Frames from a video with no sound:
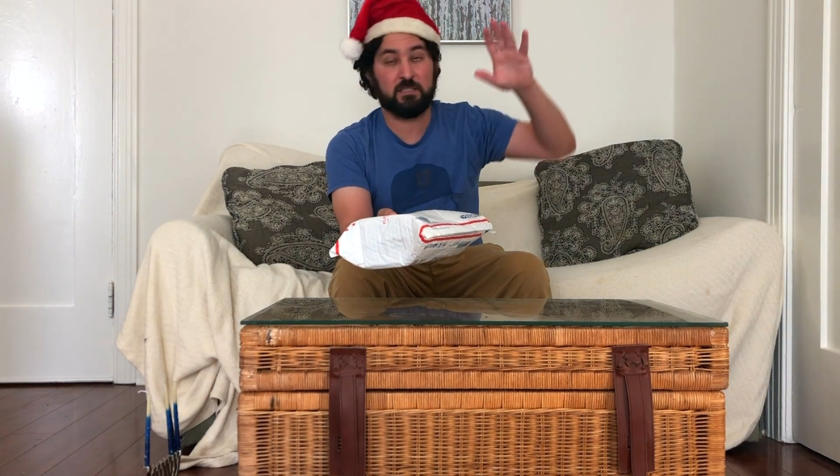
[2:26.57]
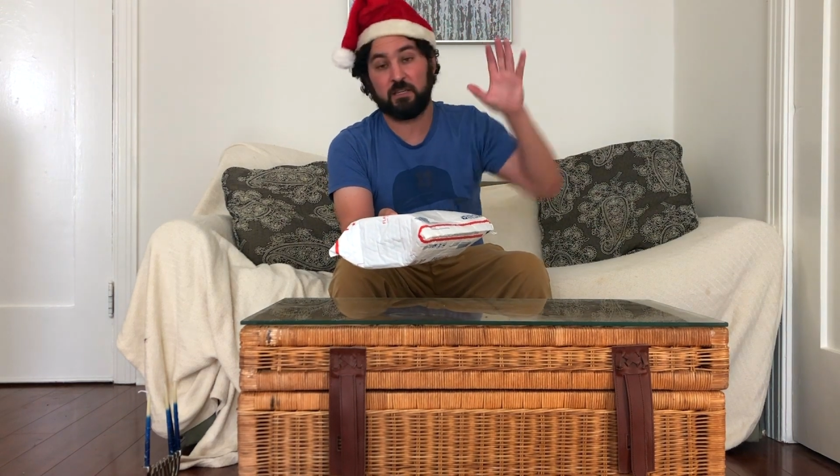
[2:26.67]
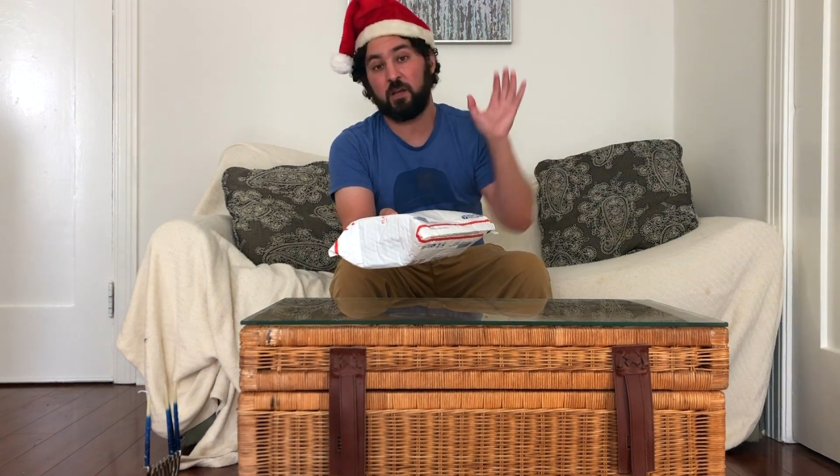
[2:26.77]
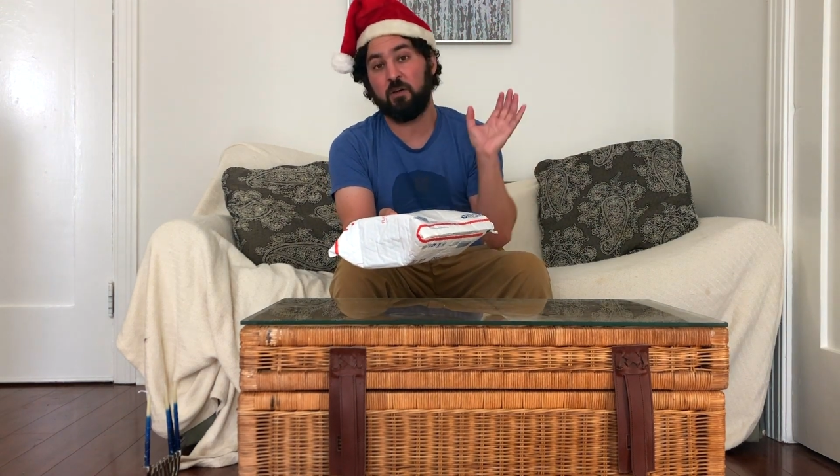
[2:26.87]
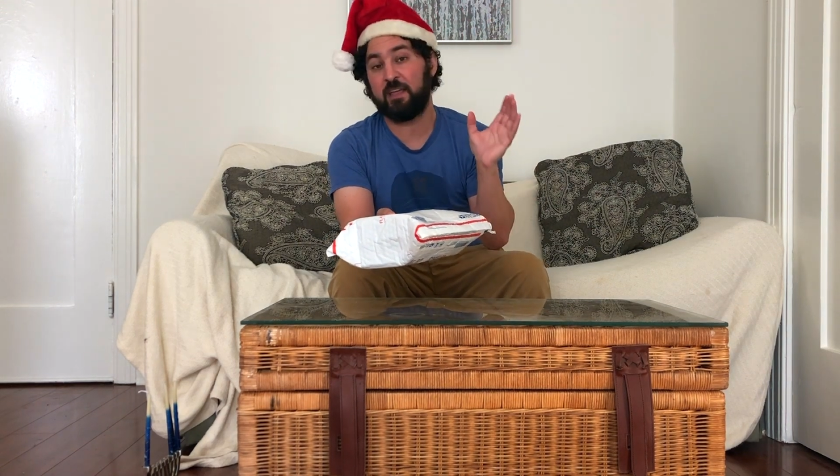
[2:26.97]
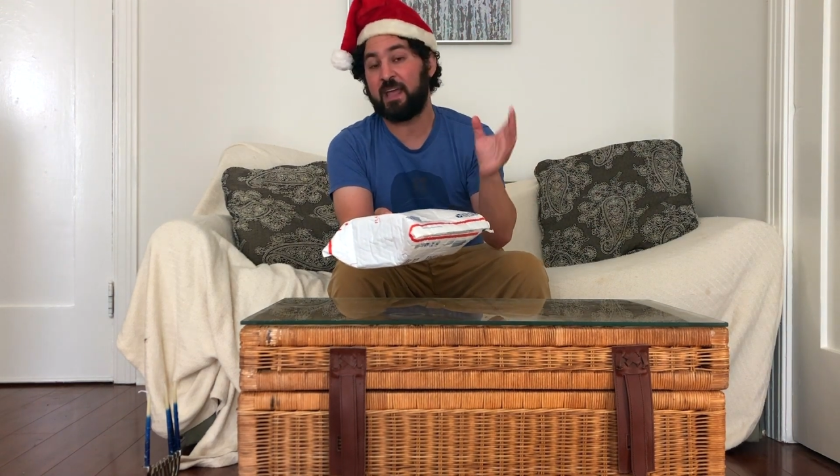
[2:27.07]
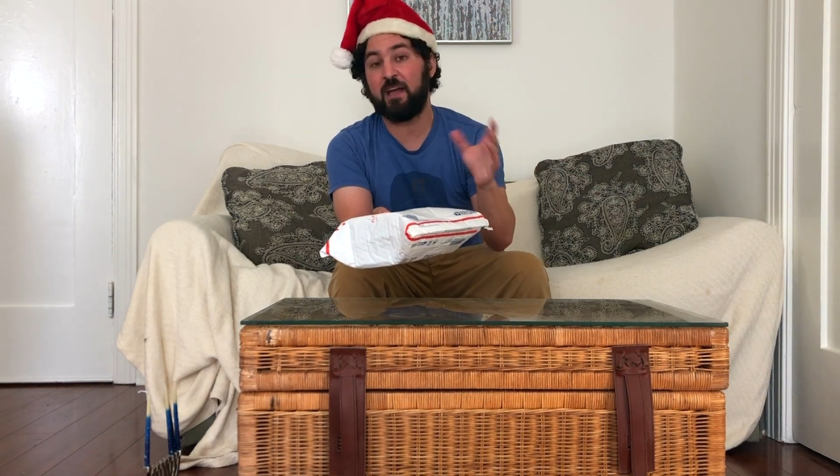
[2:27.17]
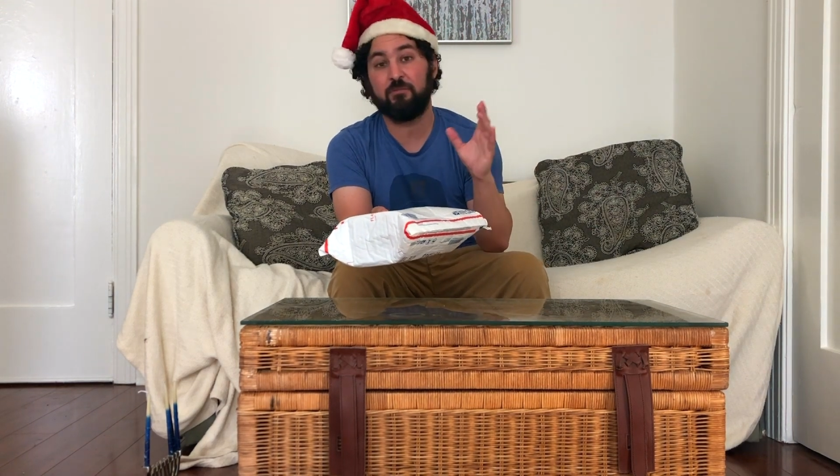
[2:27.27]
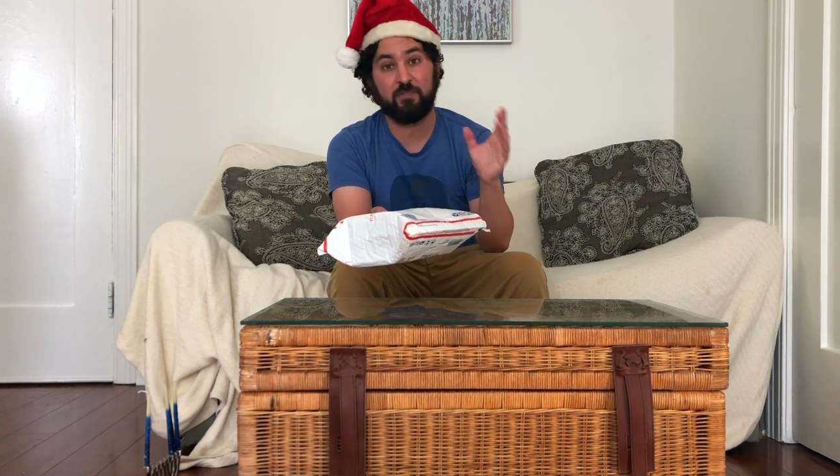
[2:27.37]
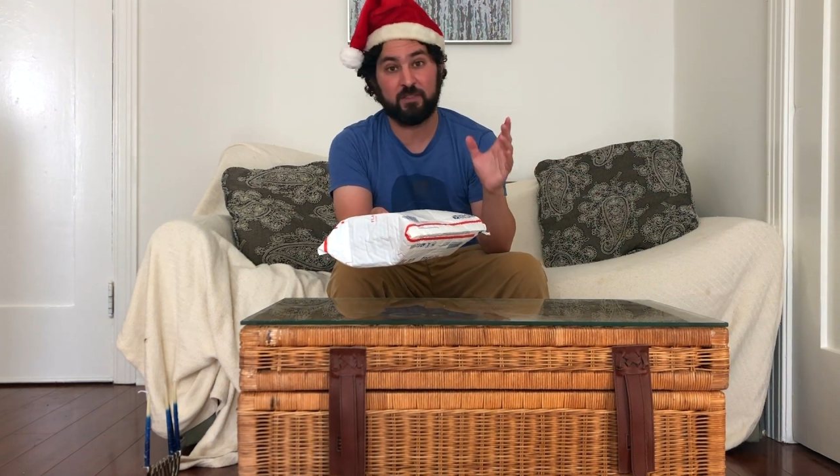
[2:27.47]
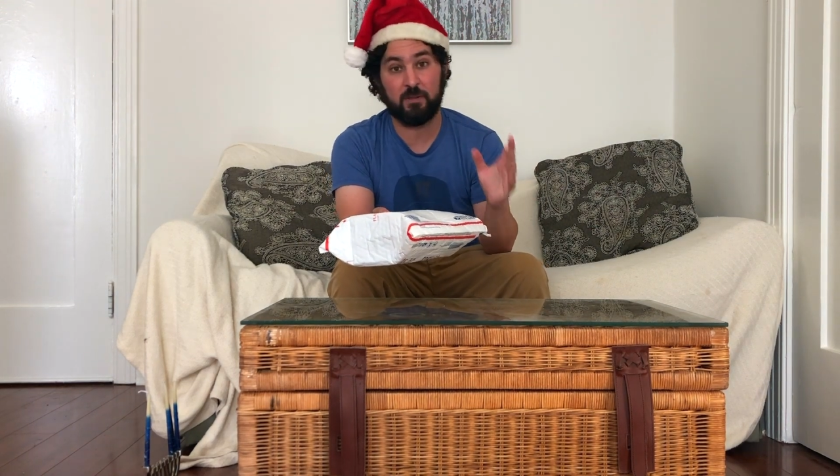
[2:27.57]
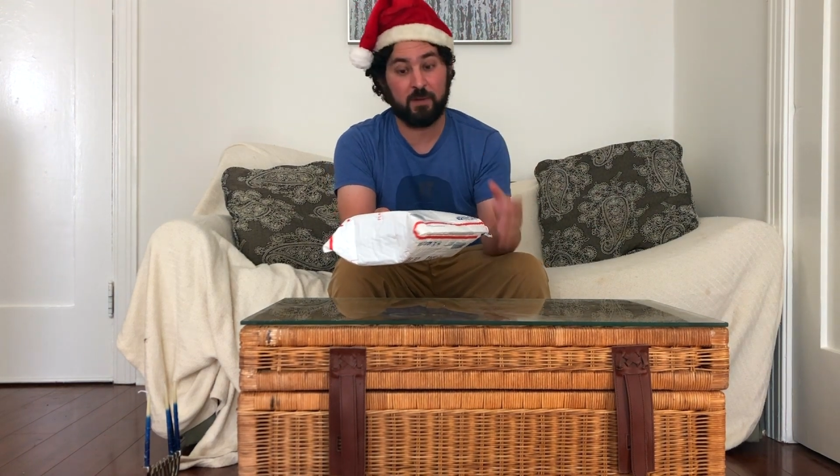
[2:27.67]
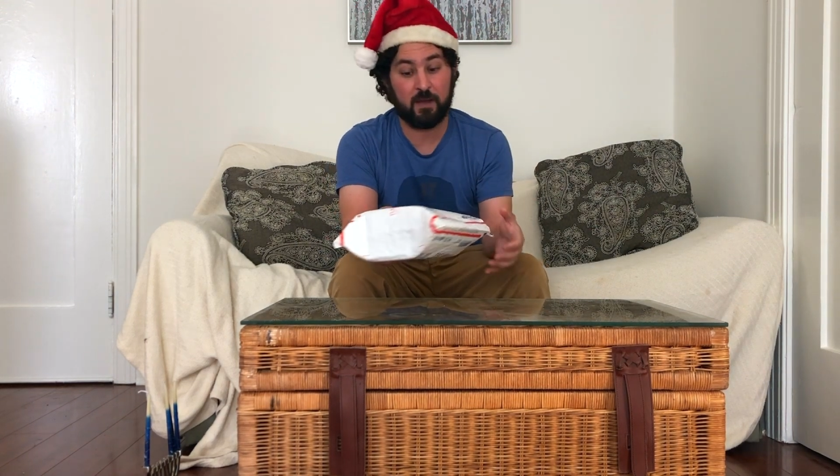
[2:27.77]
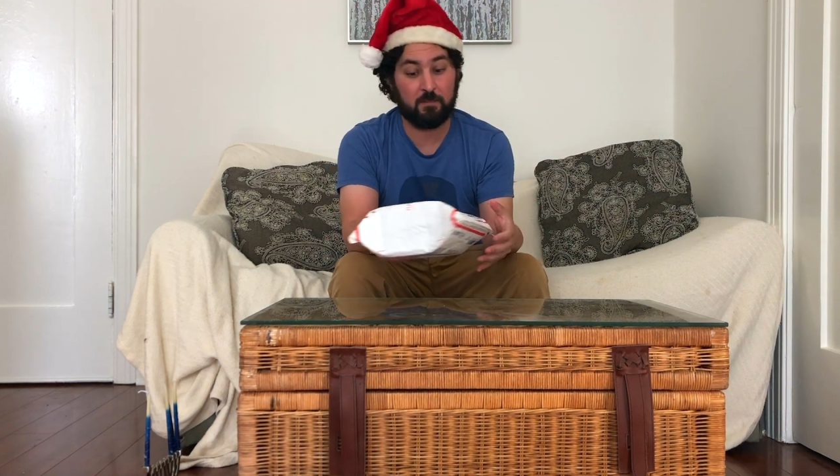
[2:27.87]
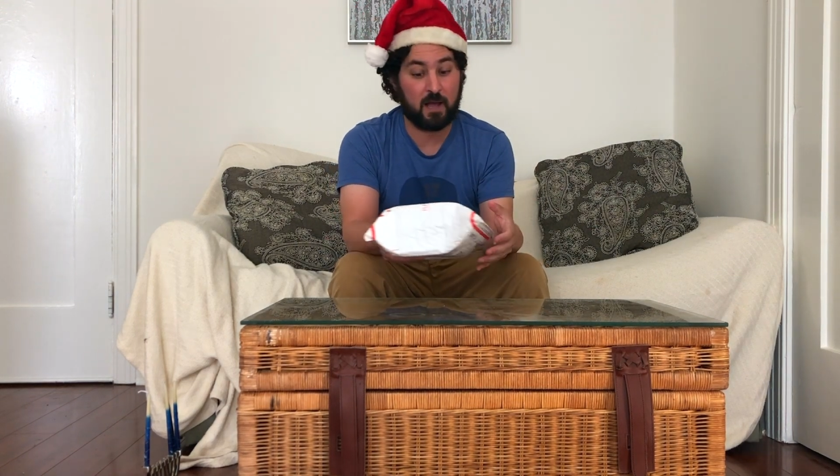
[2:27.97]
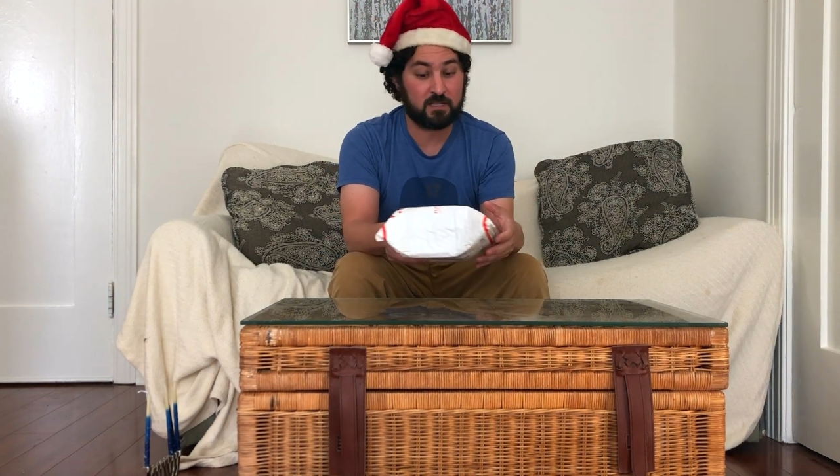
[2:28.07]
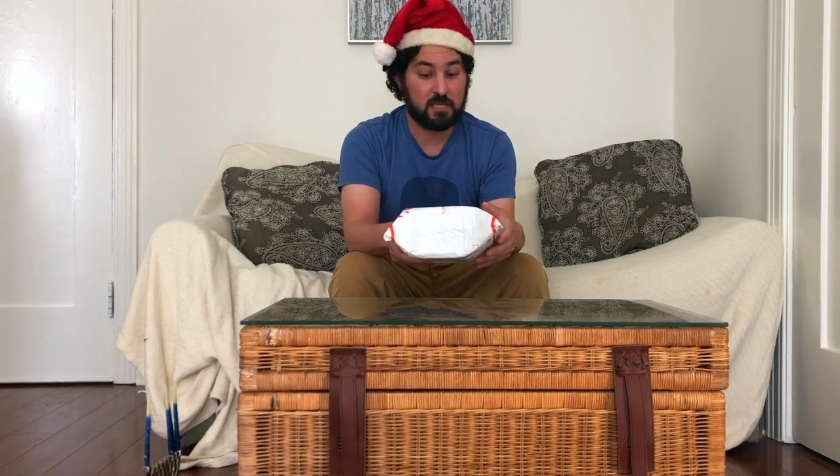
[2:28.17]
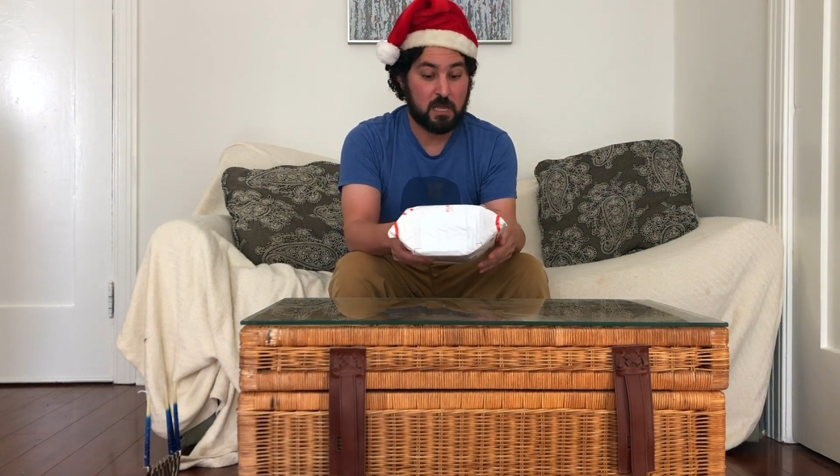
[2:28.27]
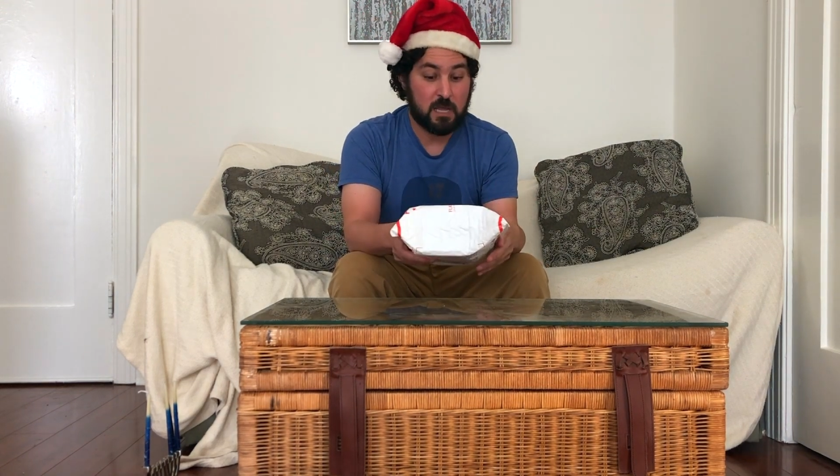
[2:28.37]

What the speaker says: It's like, oh, they can't fit in the mailbox.